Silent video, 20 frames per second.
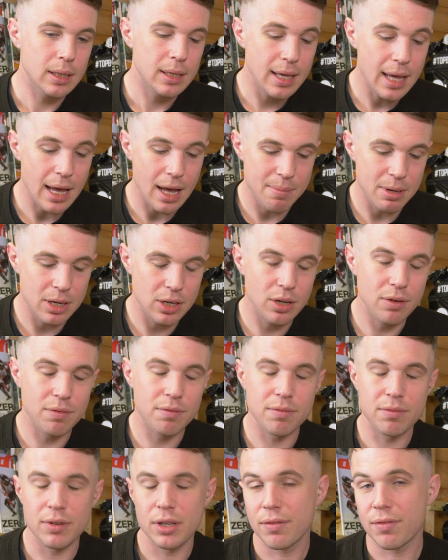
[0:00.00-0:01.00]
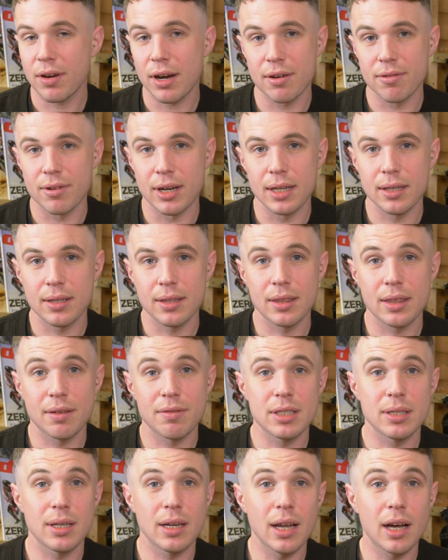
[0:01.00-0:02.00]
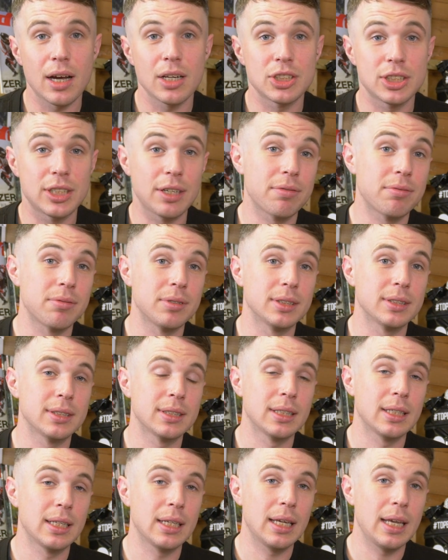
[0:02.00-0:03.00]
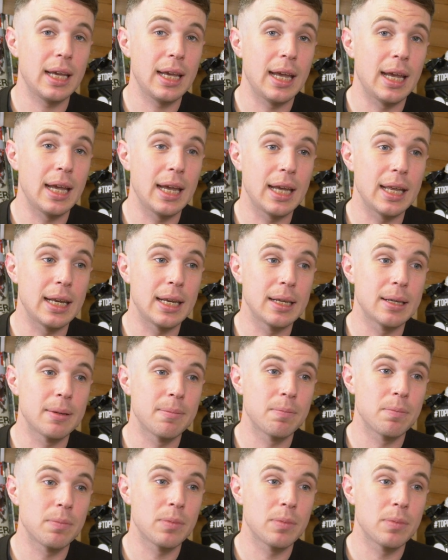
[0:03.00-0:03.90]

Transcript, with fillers: Yeah, I mean, you're very right. There is a large difference in